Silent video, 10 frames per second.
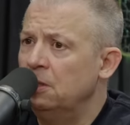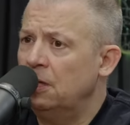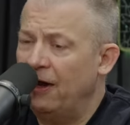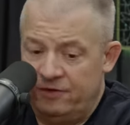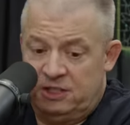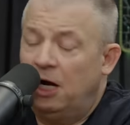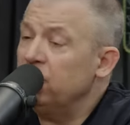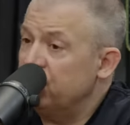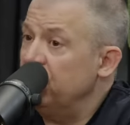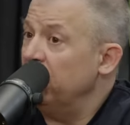I haven't
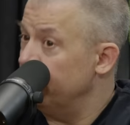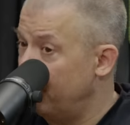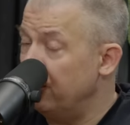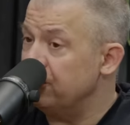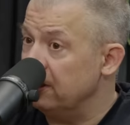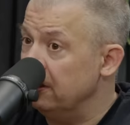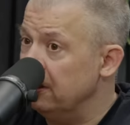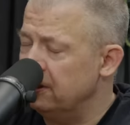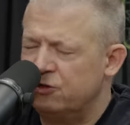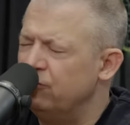touched another person.
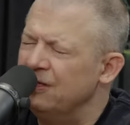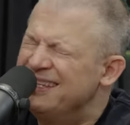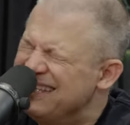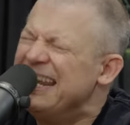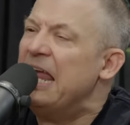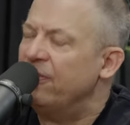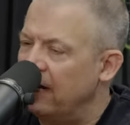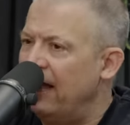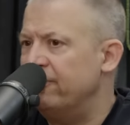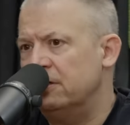It's insane that
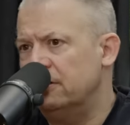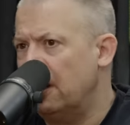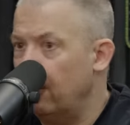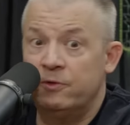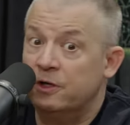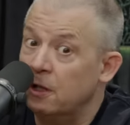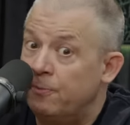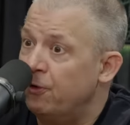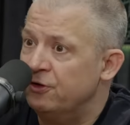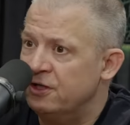I haven't come with another
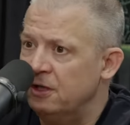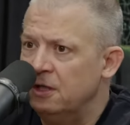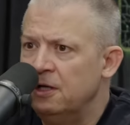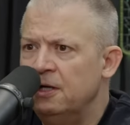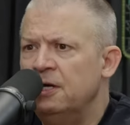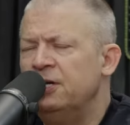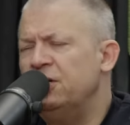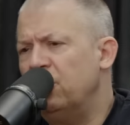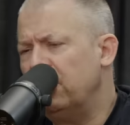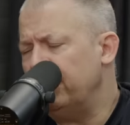person.
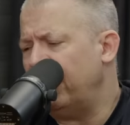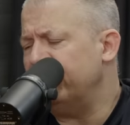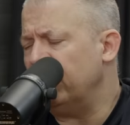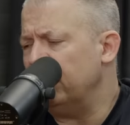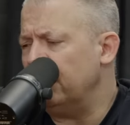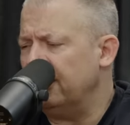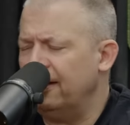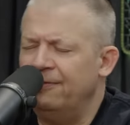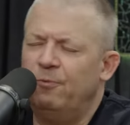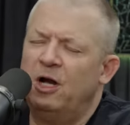You know what I mean? I've done like
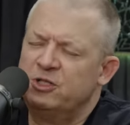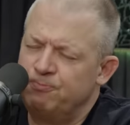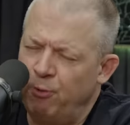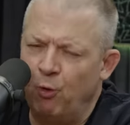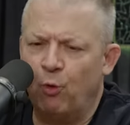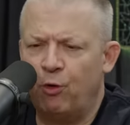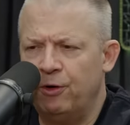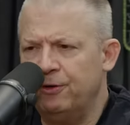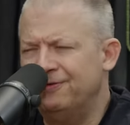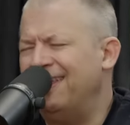I've watched
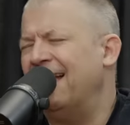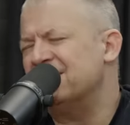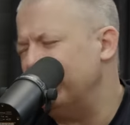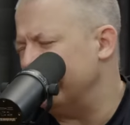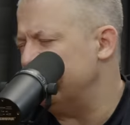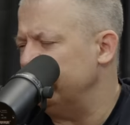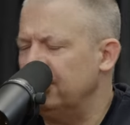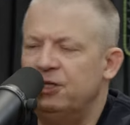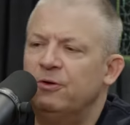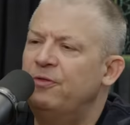porn, text message,
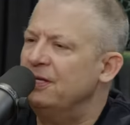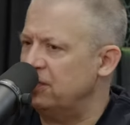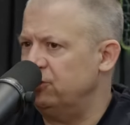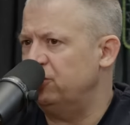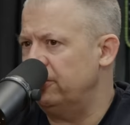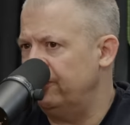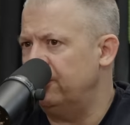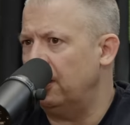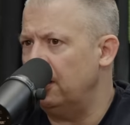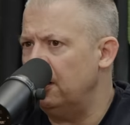like you know things I shouldn't have
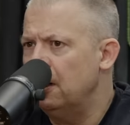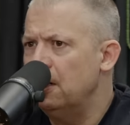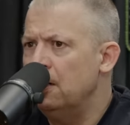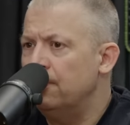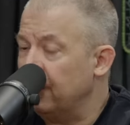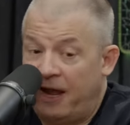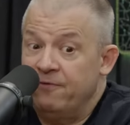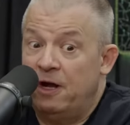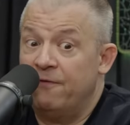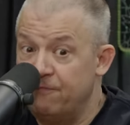done, but I have
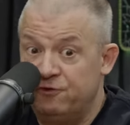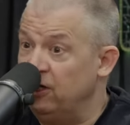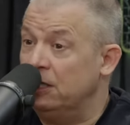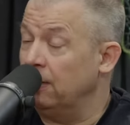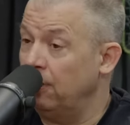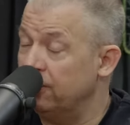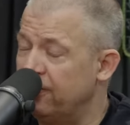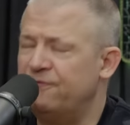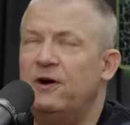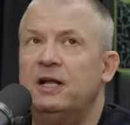not cheated on.
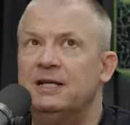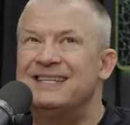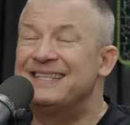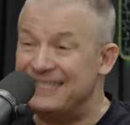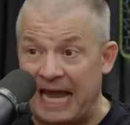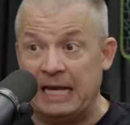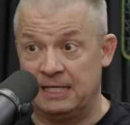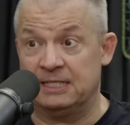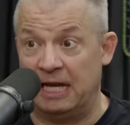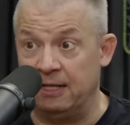It's fucking insane
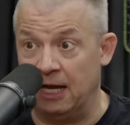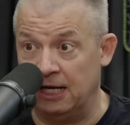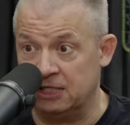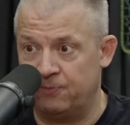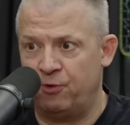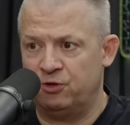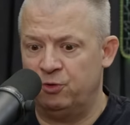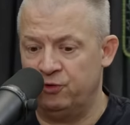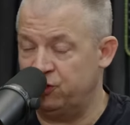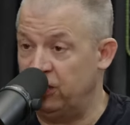to say that as a person
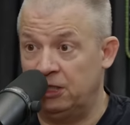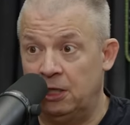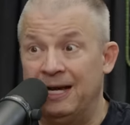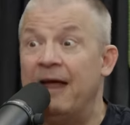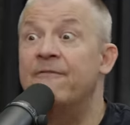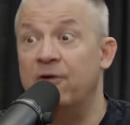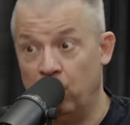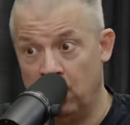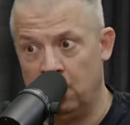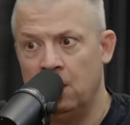who's cheated on
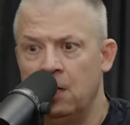everyone.